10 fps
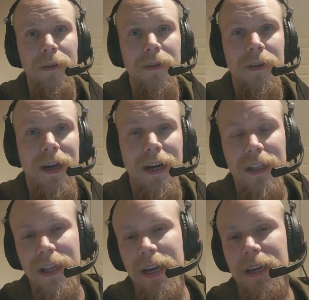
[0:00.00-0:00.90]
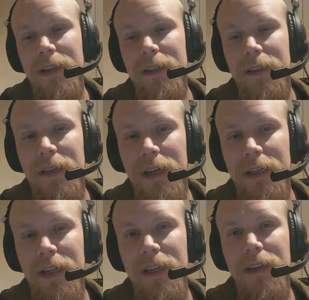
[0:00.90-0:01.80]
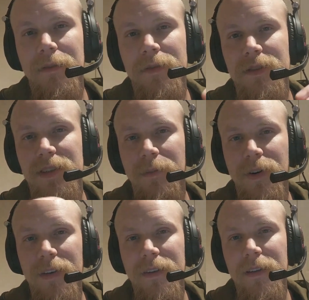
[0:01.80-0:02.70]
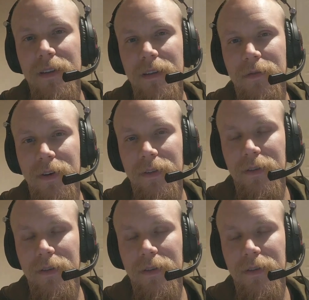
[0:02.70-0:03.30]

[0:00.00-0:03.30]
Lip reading: I like the idea of separating the different